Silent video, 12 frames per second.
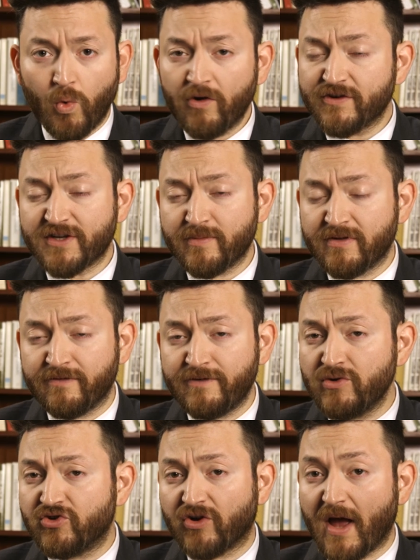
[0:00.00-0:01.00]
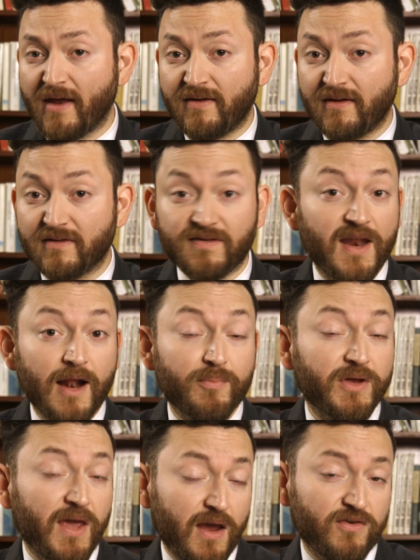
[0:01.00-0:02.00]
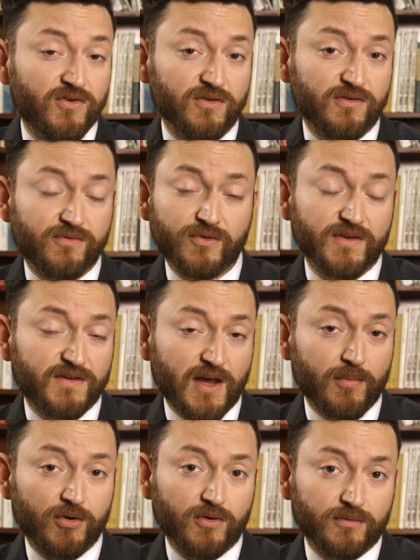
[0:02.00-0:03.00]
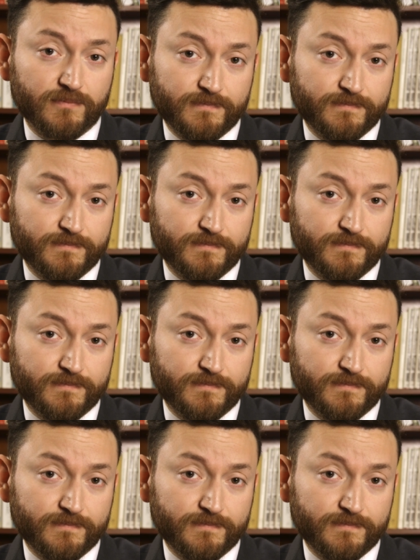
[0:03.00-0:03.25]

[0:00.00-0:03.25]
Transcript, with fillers: What are some of the future ideas and applications for this chemical?